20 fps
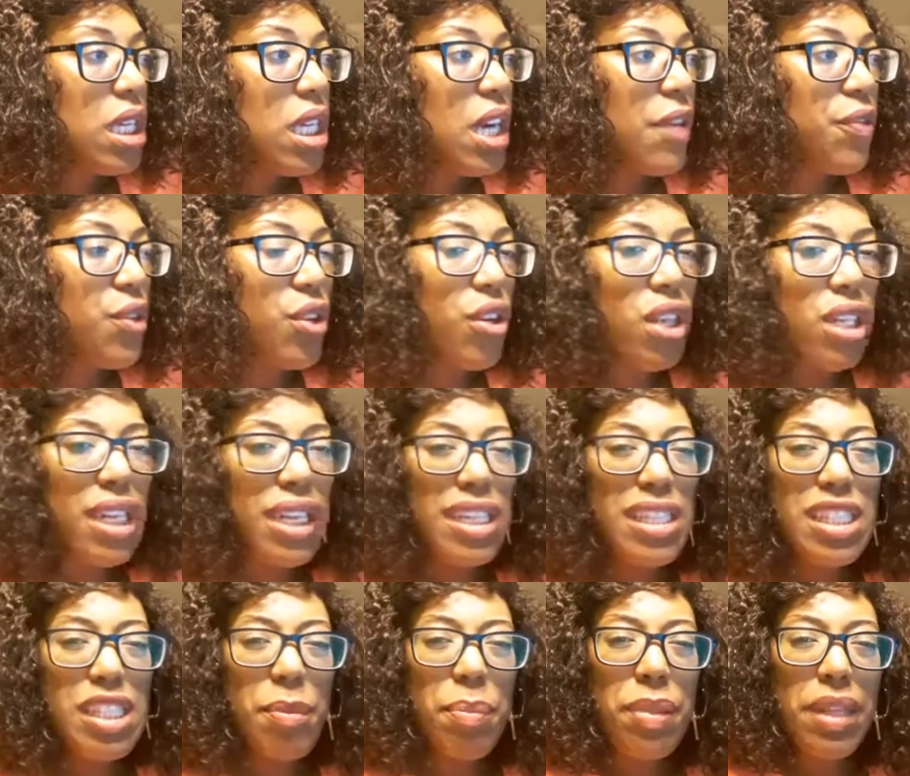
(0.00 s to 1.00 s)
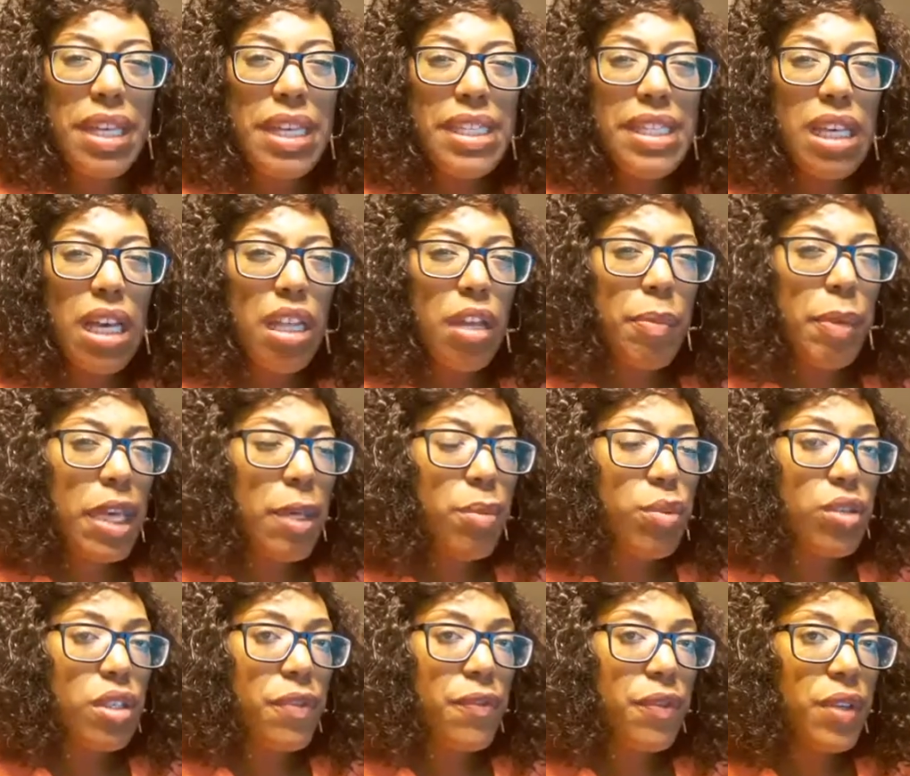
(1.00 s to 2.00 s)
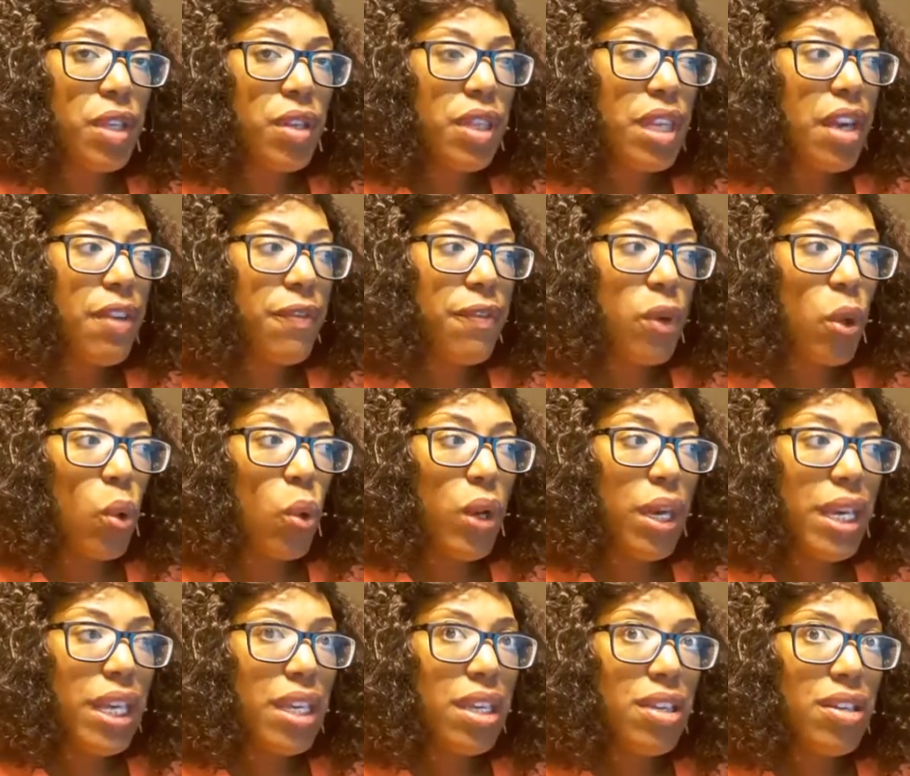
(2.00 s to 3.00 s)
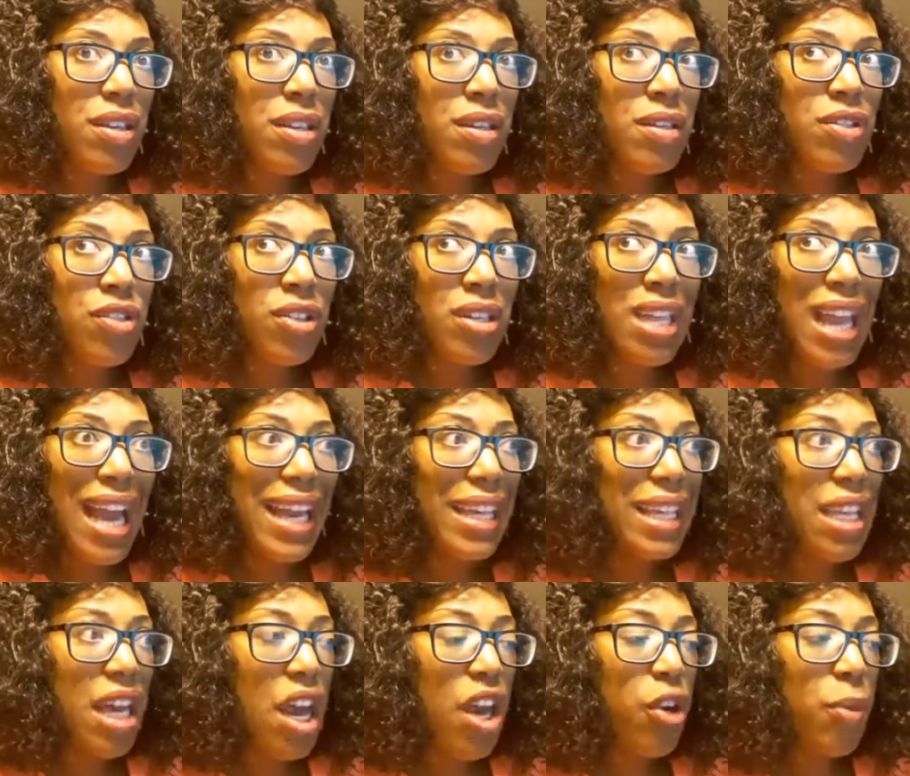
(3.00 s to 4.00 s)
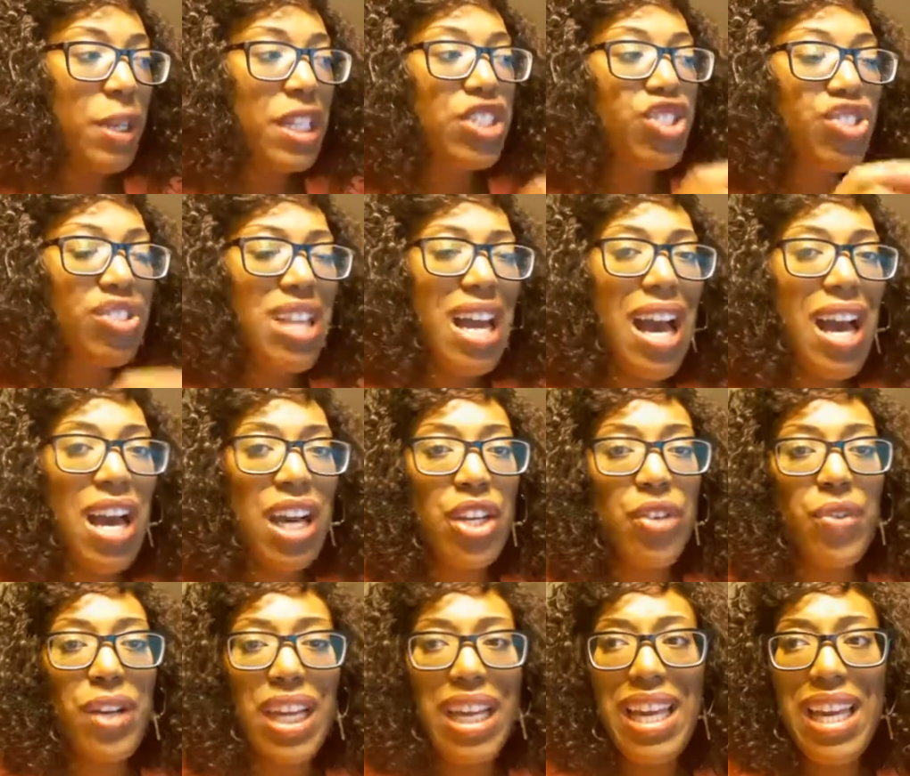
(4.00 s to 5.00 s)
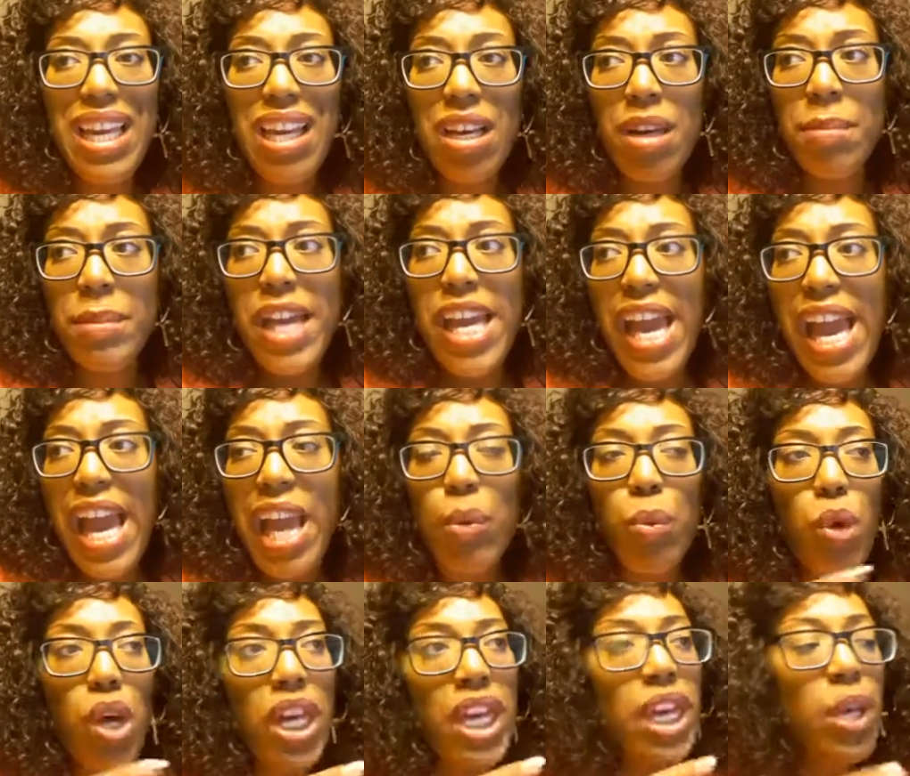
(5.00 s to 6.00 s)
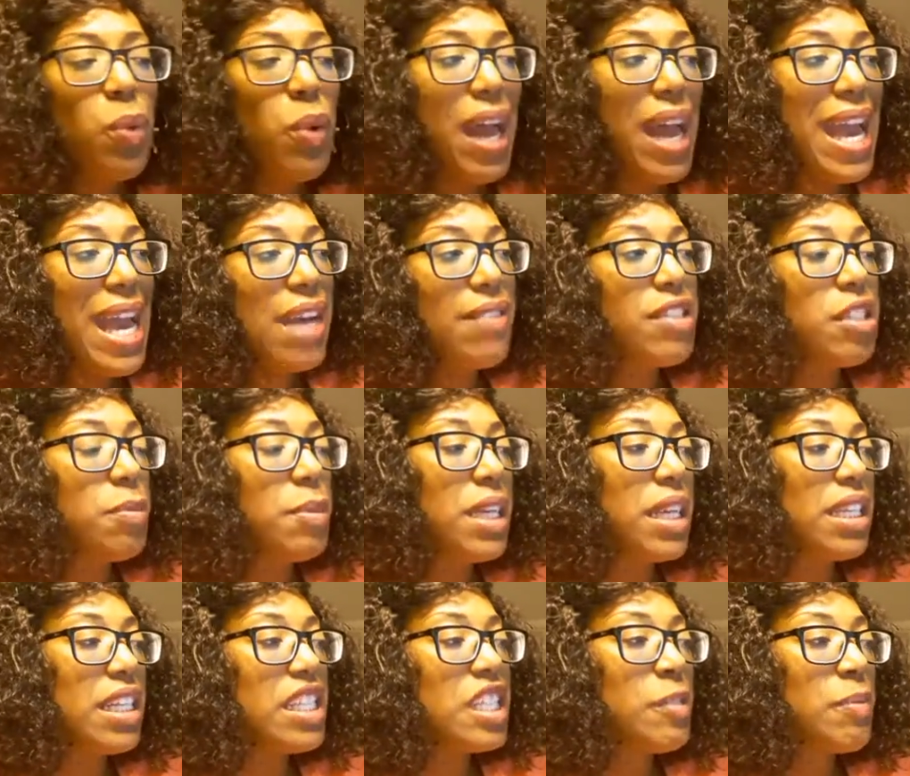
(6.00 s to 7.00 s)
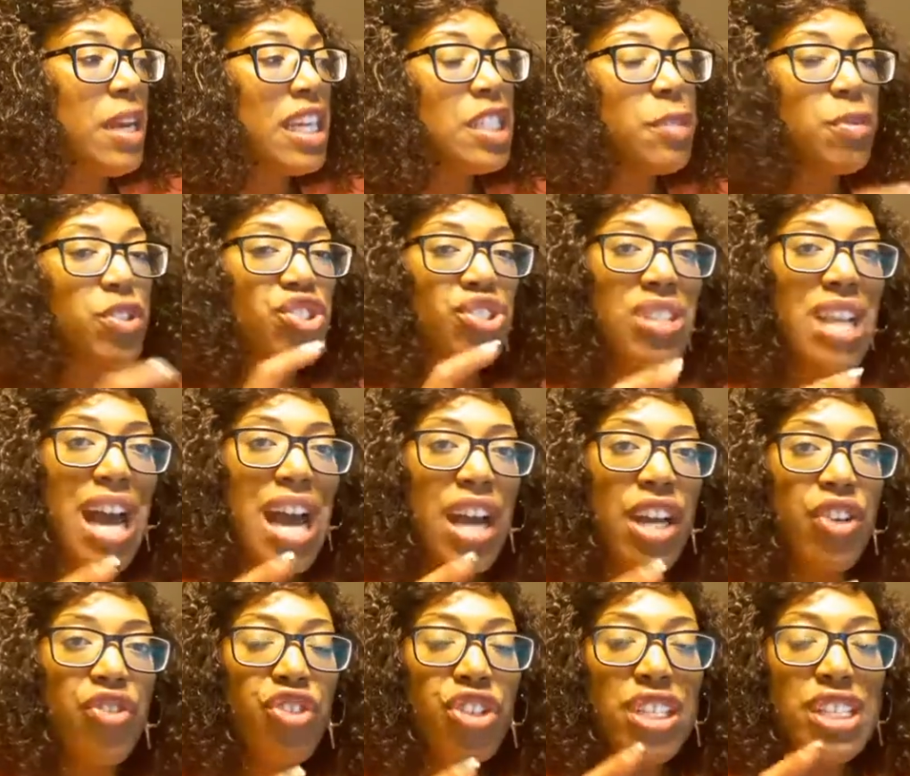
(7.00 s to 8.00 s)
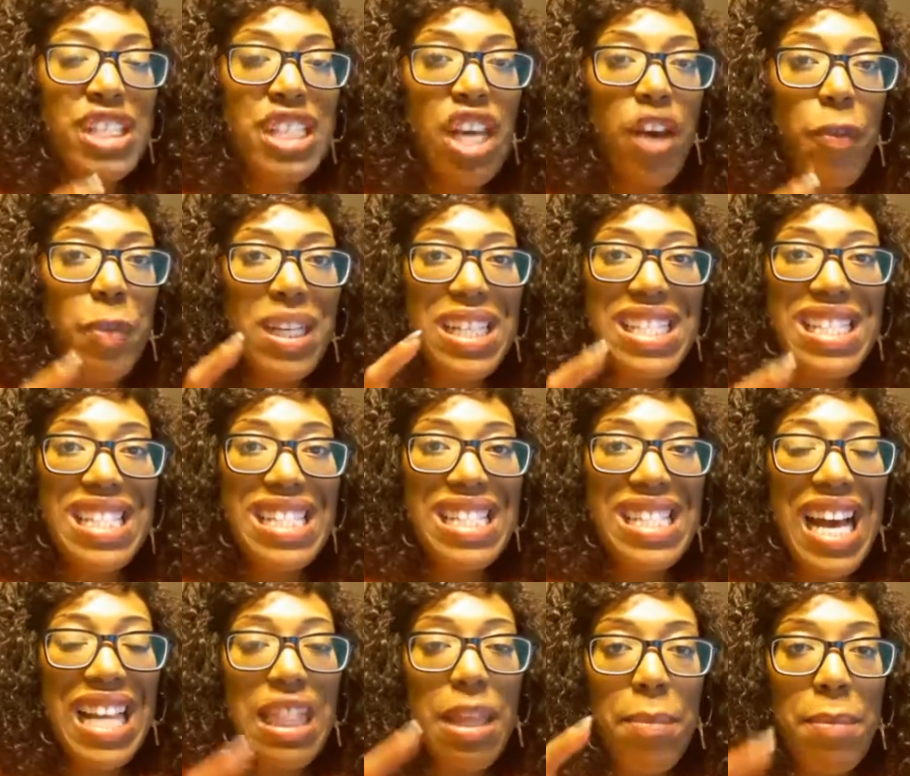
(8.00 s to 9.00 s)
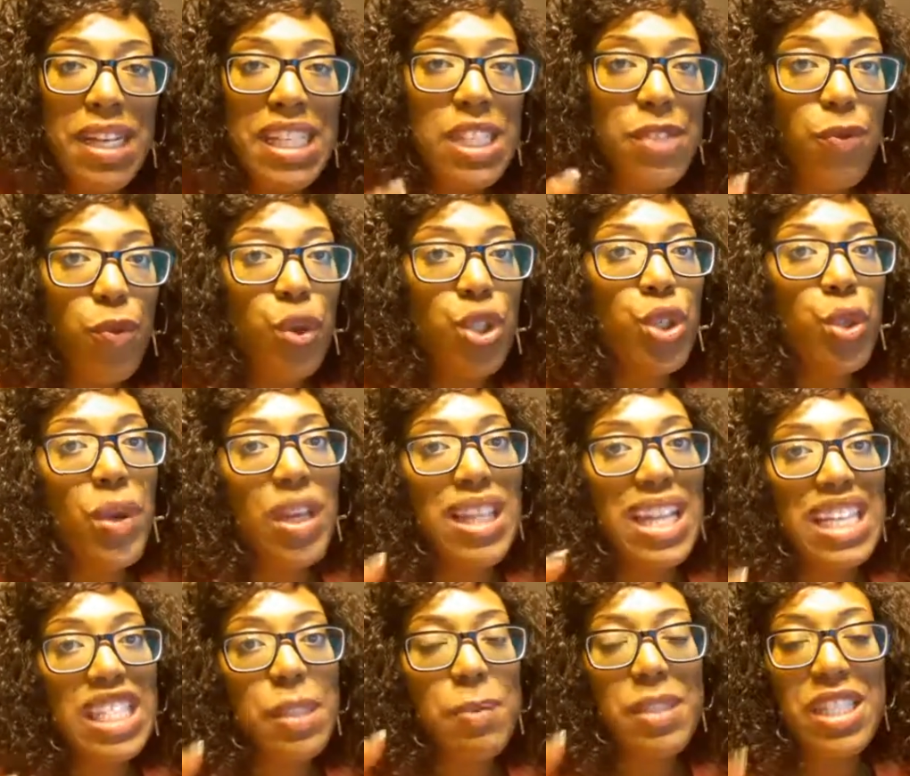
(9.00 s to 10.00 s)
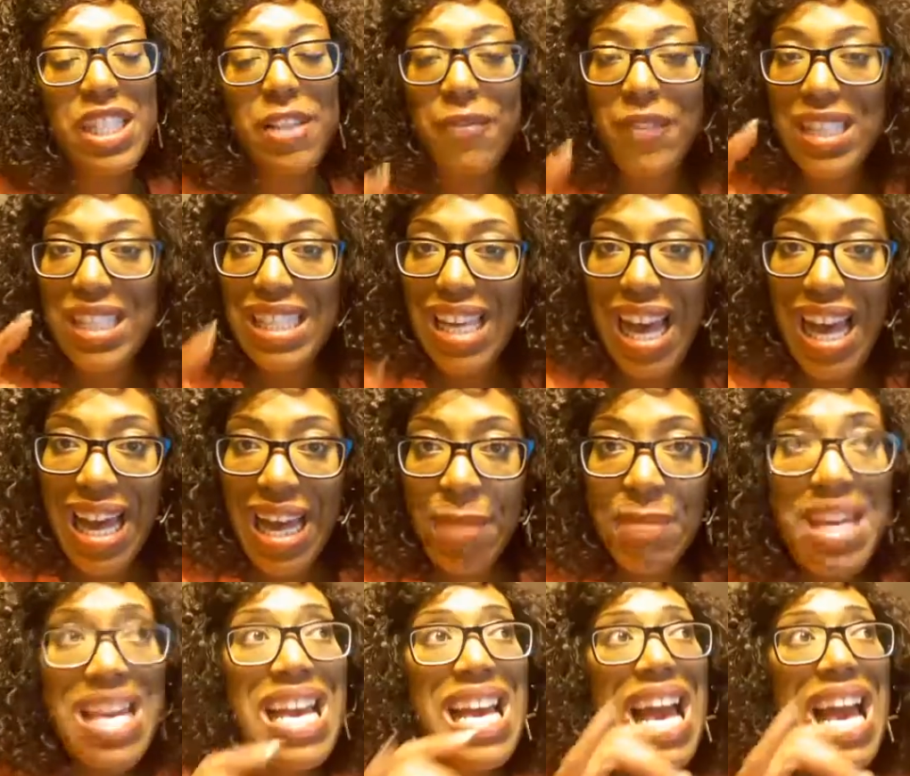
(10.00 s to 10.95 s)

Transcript: if you're looking to please other people to fill that void, you're lacking honor because you're not honoring him and what he would have to be in that space, but you're not honoring yourself because it's not the best for you at that specific time.